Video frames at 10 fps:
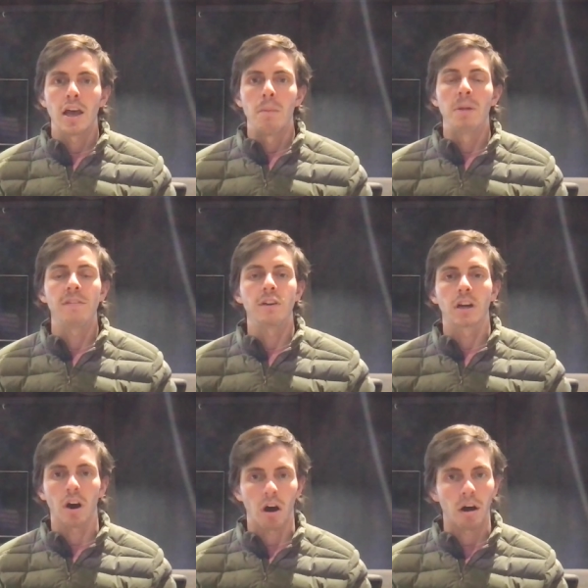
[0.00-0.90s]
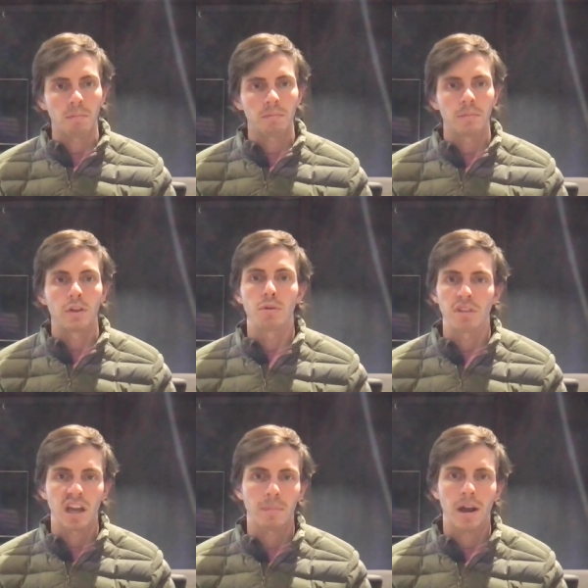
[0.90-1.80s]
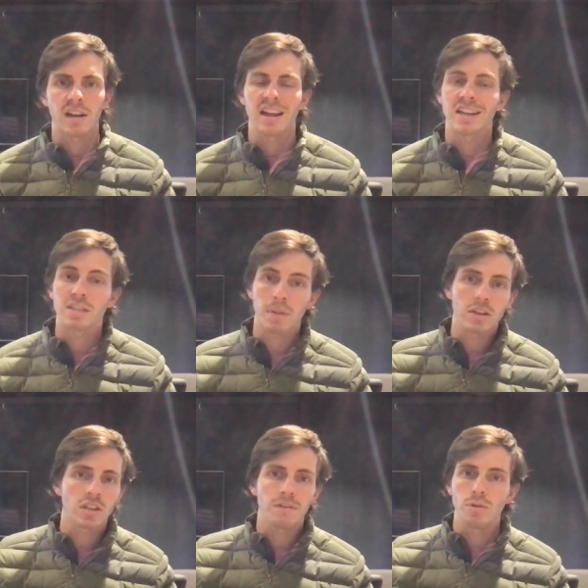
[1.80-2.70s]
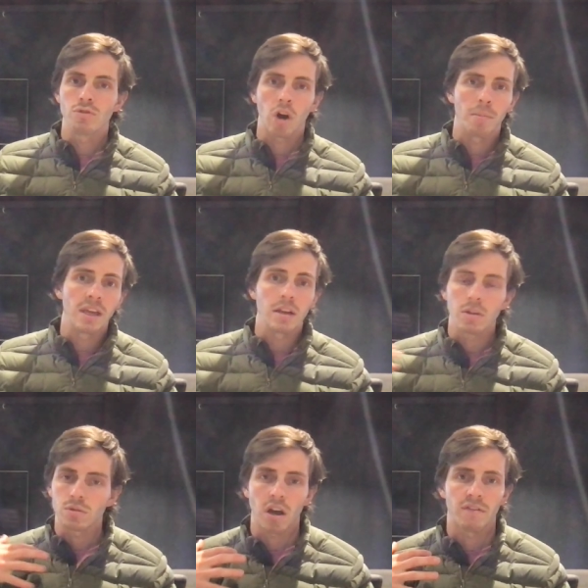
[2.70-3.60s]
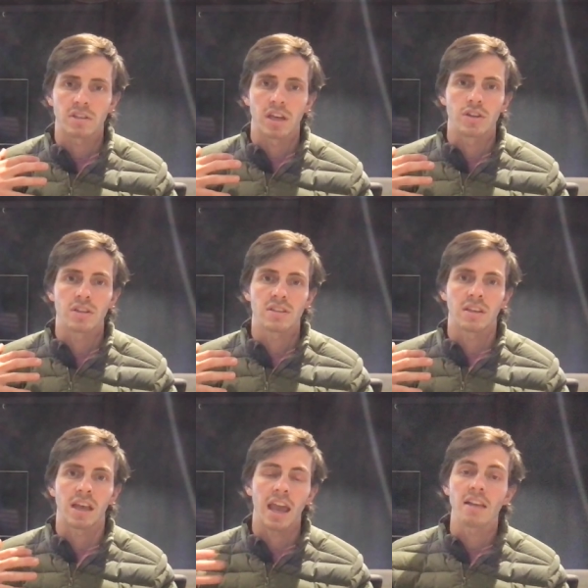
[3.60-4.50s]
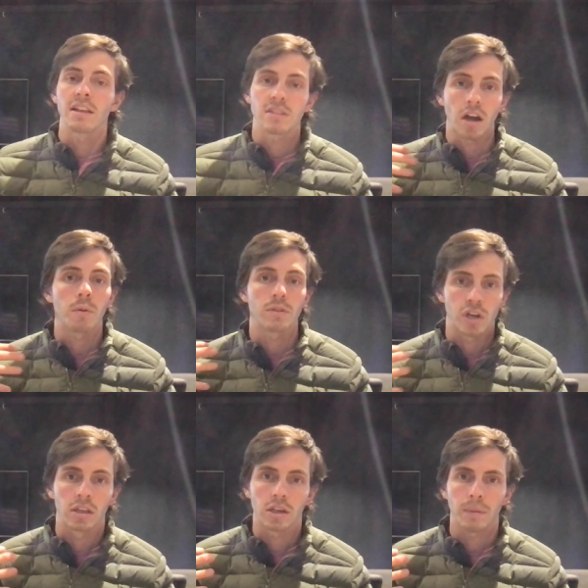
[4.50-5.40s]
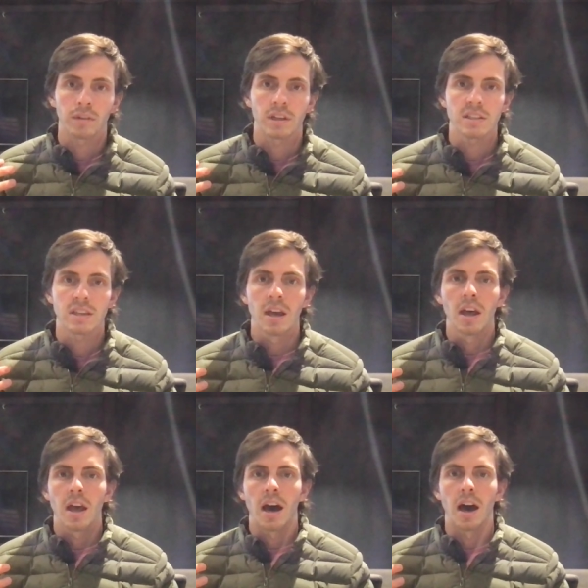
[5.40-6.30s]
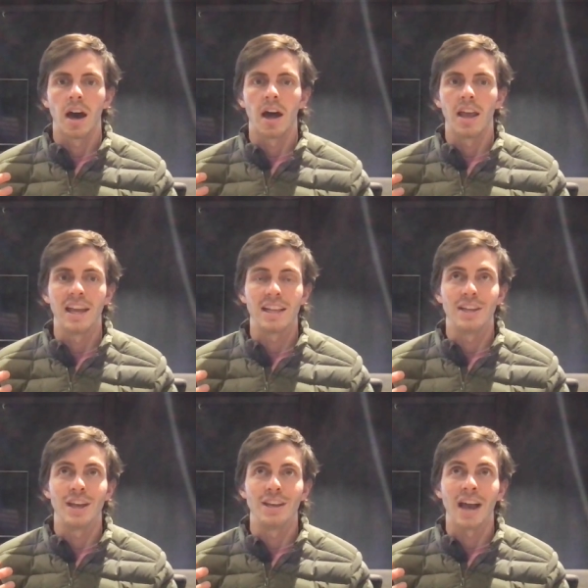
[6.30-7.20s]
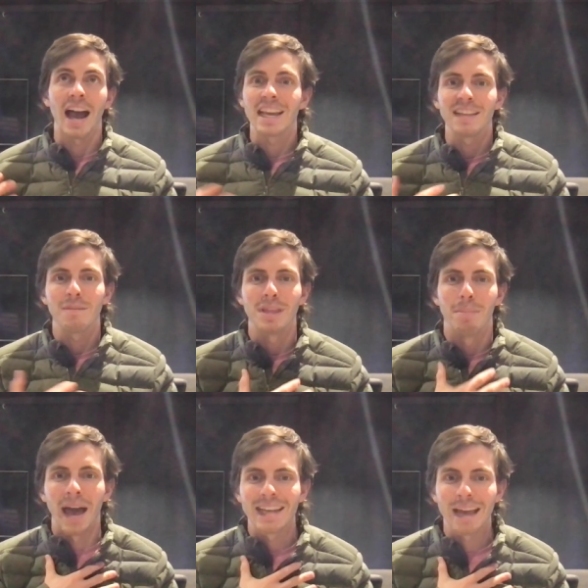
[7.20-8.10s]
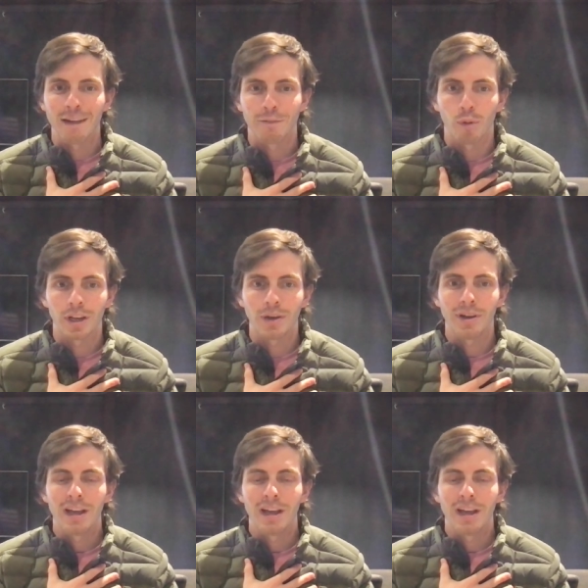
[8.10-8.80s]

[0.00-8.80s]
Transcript: But if you're calm, you think about it, and especially if you draw me into those conversations and like, hey, let's talk with Chandler about this, I can even be the bad guy for you,